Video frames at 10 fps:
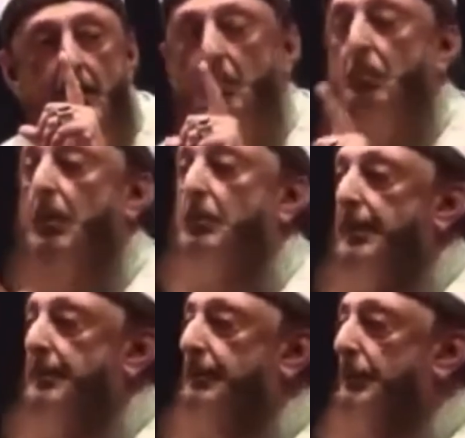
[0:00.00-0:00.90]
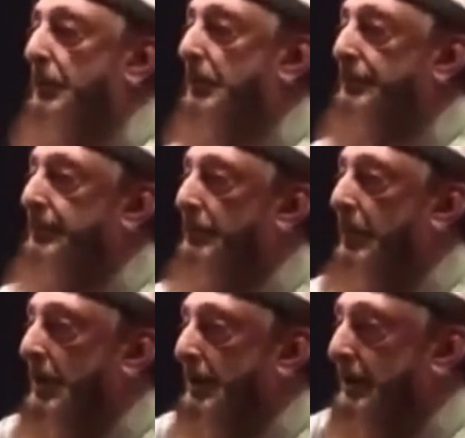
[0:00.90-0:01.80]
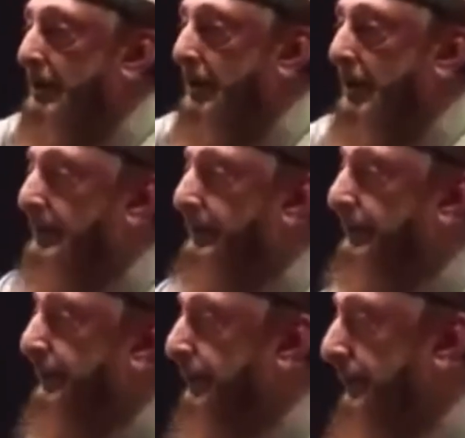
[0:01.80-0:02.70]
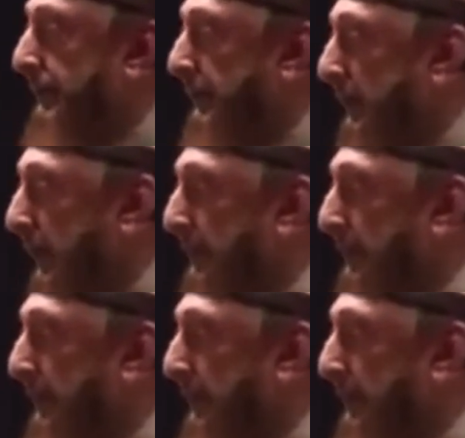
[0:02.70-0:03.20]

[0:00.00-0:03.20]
when we are told to walk across a